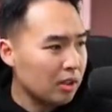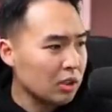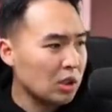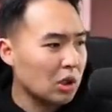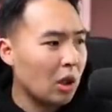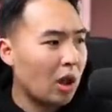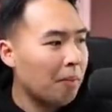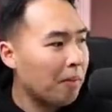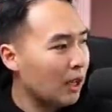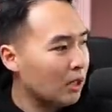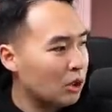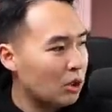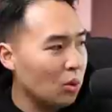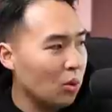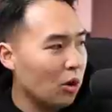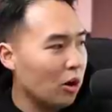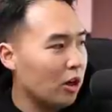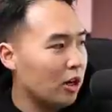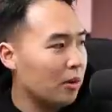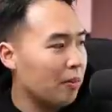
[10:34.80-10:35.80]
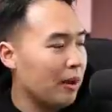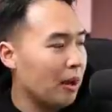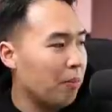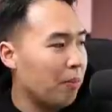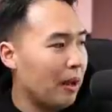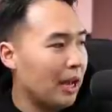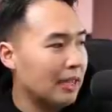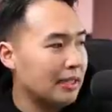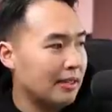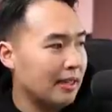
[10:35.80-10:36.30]
So I'm not too worried
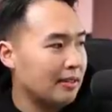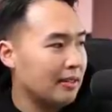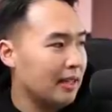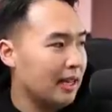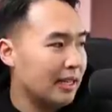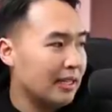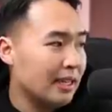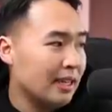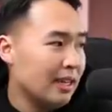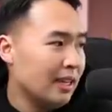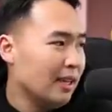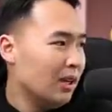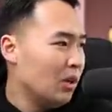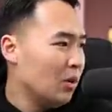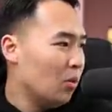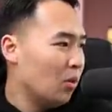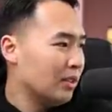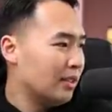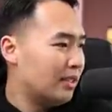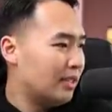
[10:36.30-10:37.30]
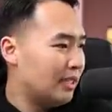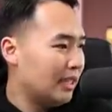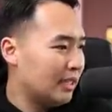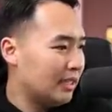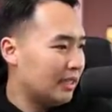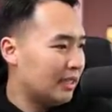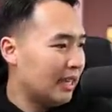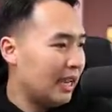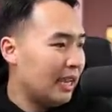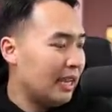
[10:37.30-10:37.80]
about buying Tesla at what
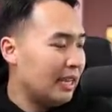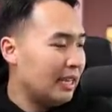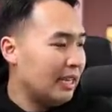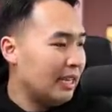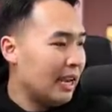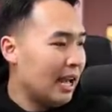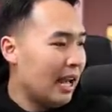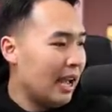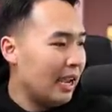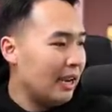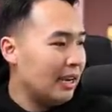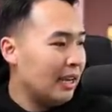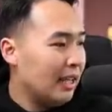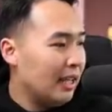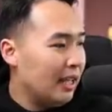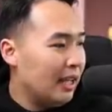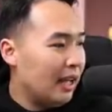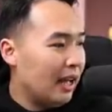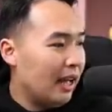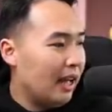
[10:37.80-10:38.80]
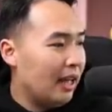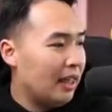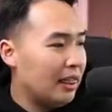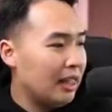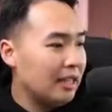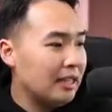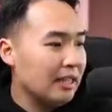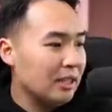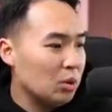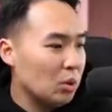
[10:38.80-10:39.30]
689. I
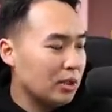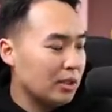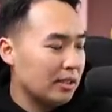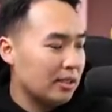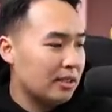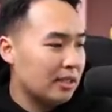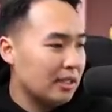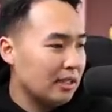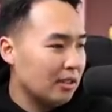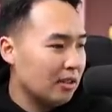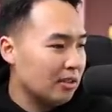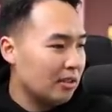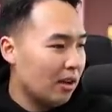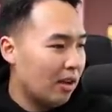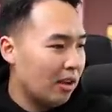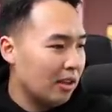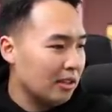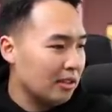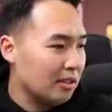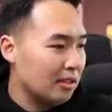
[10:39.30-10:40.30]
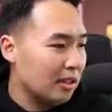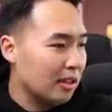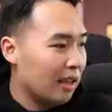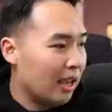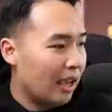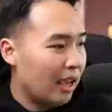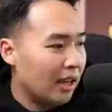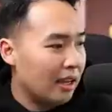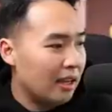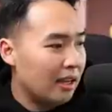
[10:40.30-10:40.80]
think this was a steal, honestly.
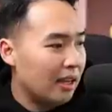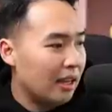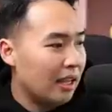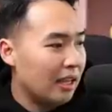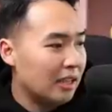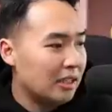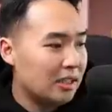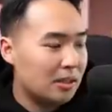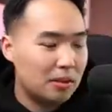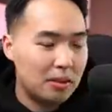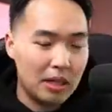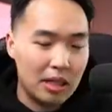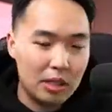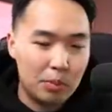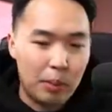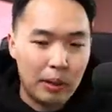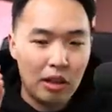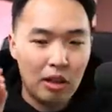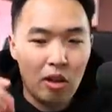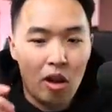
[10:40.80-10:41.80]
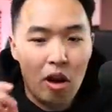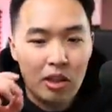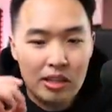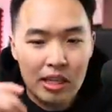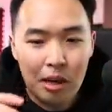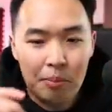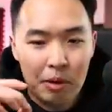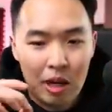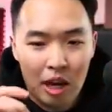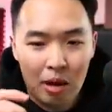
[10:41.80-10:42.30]
And it's it's been a long
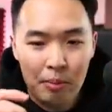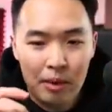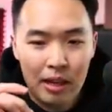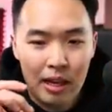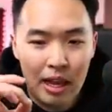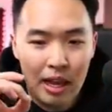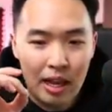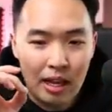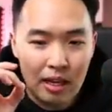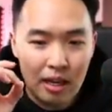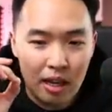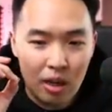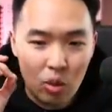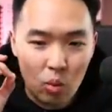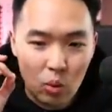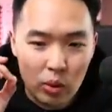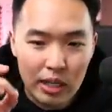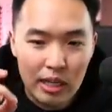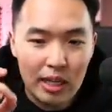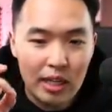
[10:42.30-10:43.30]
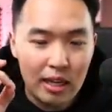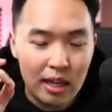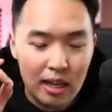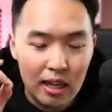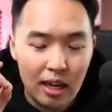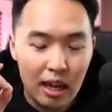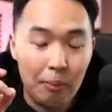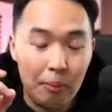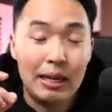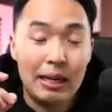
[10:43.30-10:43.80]
time coming, and uh, we
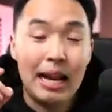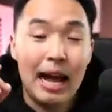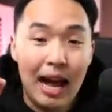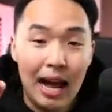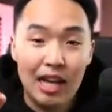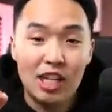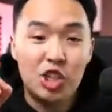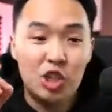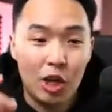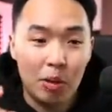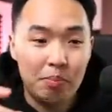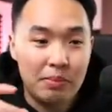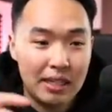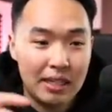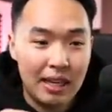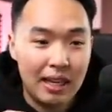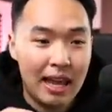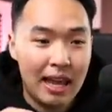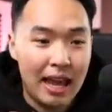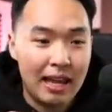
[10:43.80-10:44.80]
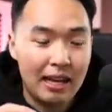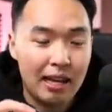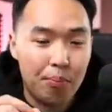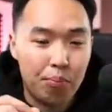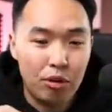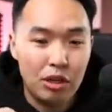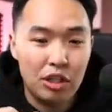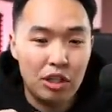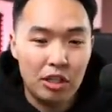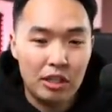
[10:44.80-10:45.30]
I mean, I jumped in at a
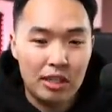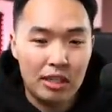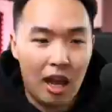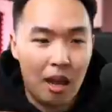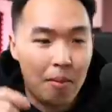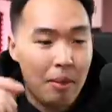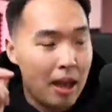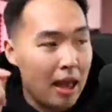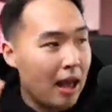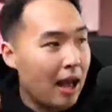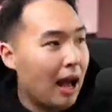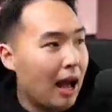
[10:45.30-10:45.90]
pretty good time.